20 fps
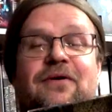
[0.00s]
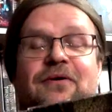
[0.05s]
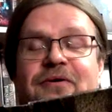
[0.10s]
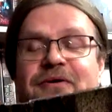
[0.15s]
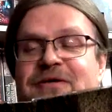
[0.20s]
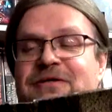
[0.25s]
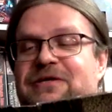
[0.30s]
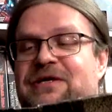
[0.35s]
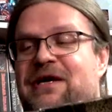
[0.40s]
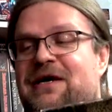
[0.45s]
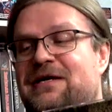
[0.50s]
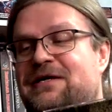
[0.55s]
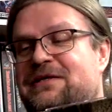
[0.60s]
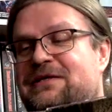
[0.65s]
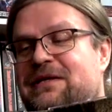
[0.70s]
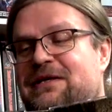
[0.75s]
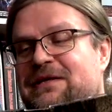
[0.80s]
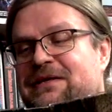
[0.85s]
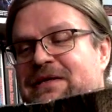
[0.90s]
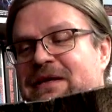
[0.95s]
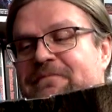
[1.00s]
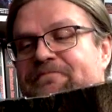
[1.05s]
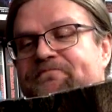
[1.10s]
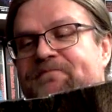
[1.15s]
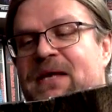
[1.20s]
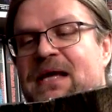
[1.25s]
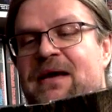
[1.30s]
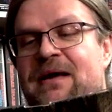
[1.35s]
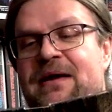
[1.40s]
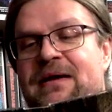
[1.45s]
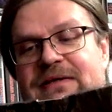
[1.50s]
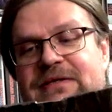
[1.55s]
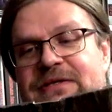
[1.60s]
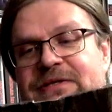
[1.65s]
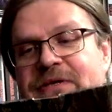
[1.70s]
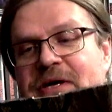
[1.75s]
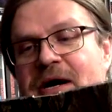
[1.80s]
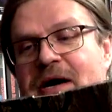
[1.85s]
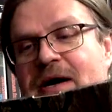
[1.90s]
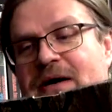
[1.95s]
Horst Jansen, the
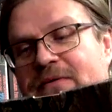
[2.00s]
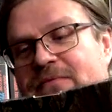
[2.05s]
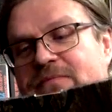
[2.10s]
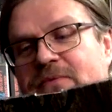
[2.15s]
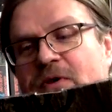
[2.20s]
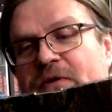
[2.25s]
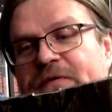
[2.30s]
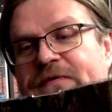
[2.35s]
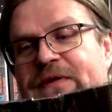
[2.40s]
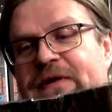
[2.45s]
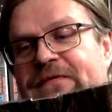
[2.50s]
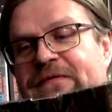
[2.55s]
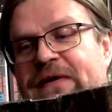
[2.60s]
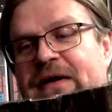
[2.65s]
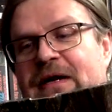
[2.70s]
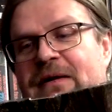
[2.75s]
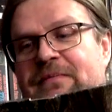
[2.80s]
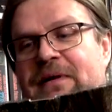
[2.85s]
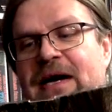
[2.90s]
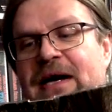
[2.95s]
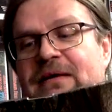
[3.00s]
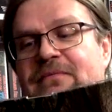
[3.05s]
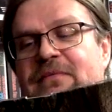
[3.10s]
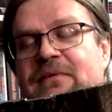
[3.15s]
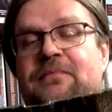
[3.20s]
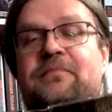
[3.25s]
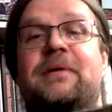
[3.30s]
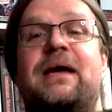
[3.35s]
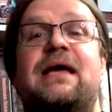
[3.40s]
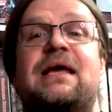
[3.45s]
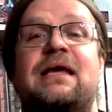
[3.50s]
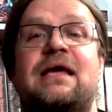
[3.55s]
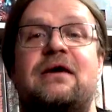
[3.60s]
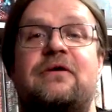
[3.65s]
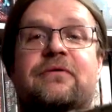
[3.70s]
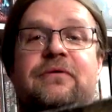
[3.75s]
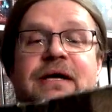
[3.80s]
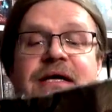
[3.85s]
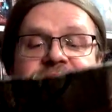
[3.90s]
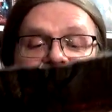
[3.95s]
star of the film. And may he
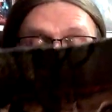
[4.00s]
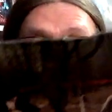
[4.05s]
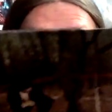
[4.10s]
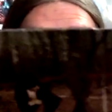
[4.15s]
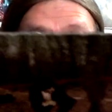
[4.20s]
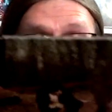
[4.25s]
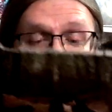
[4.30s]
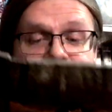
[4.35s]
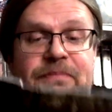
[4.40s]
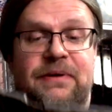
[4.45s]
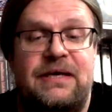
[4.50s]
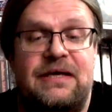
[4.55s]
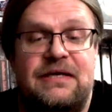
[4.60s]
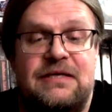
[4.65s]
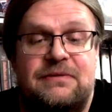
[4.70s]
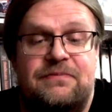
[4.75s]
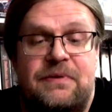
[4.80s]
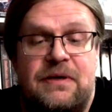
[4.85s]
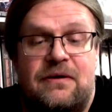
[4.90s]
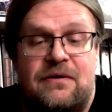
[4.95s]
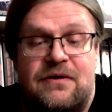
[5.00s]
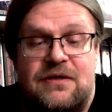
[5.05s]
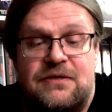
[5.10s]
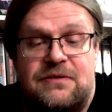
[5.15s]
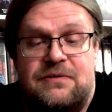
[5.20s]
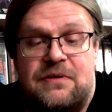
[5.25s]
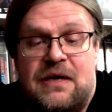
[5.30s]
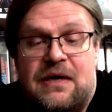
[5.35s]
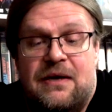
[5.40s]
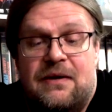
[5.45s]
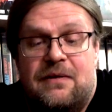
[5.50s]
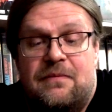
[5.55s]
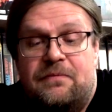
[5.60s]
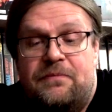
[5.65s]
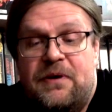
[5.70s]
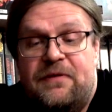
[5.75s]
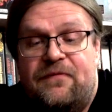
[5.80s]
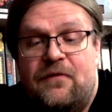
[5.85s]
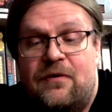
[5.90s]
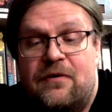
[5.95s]
rest in peace, because
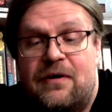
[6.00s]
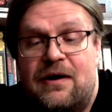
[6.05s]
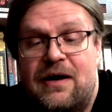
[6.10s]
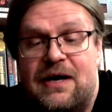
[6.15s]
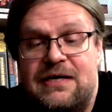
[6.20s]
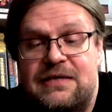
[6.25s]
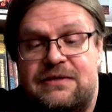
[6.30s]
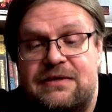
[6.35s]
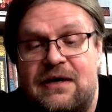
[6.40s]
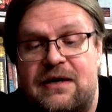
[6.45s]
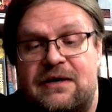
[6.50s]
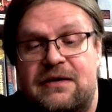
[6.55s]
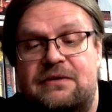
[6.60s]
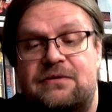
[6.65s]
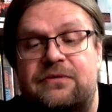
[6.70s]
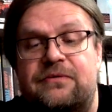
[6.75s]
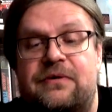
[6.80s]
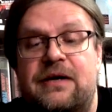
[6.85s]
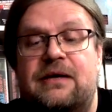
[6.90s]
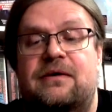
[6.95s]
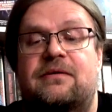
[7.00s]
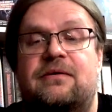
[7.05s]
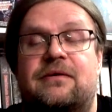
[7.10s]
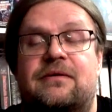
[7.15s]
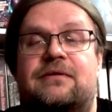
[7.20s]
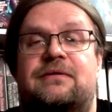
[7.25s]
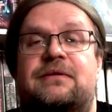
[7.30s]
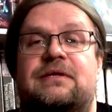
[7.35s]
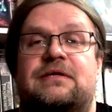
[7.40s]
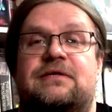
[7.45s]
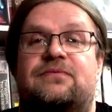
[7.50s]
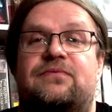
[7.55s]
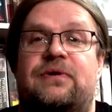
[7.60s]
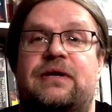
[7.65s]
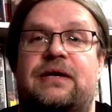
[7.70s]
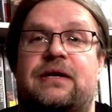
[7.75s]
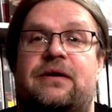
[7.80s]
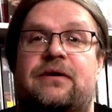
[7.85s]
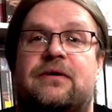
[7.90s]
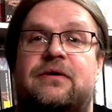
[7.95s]
before I started to record this
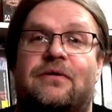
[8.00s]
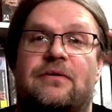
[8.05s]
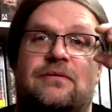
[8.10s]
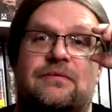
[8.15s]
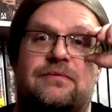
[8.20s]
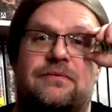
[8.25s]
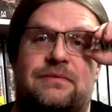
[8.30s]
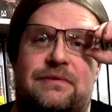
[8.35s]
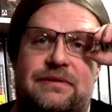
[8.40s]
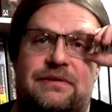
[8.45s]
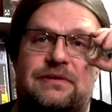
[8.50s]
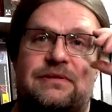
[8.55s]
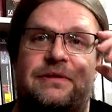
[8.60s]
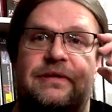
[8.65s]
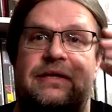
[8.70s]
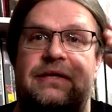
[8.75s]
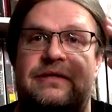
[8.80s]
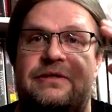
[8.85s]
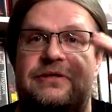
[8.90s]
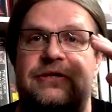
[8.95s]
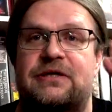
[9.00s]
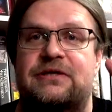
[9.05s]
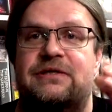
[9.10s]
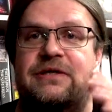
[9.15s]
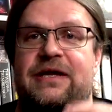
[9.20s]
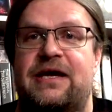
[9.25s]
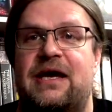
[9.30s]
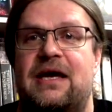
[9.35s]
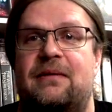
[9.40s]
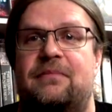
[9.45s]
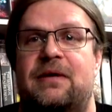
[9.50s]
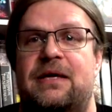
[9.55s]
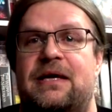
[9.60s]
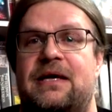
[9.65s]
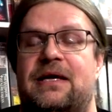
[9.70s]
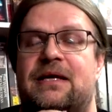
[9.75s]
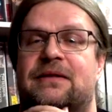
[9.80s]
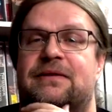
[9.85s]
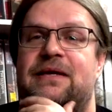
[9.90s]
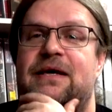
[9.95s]
video, it just came
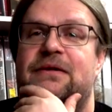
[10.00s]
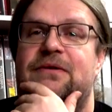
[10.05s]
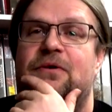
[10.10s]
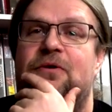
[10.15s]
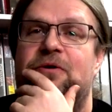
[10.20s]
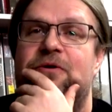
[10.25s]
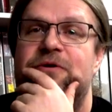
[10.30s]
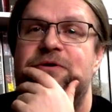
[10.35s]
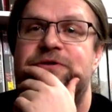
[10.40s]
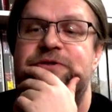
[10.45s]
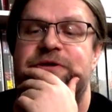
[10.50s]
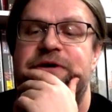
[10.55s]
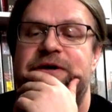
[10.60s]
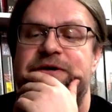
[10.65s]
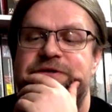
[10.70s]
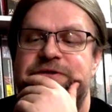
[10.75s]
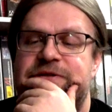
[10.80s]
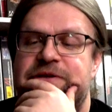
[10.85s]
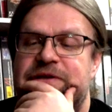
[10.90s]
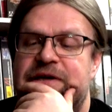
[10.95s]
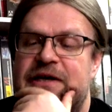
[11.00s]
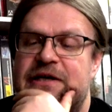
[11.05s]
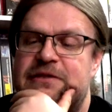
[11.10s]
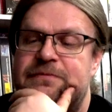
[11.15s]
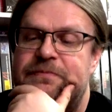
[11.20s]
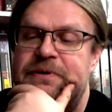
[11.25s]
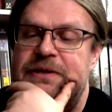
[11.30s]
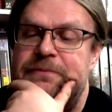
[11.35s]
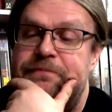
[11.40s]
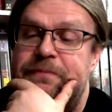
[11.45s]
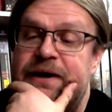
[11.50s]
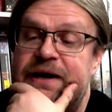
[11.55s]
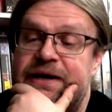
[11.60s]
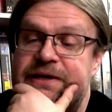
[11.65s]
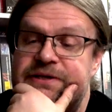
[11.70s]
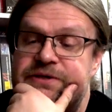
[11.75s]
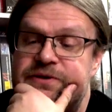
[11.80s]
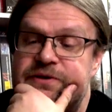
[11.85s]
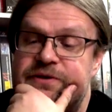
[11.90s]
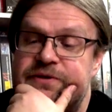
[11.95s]
in that Horst Jansen has been
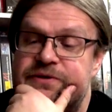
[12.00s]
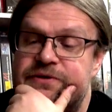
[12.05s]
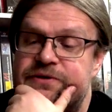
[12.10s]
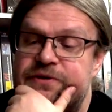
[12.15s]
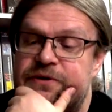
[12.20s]
passed on.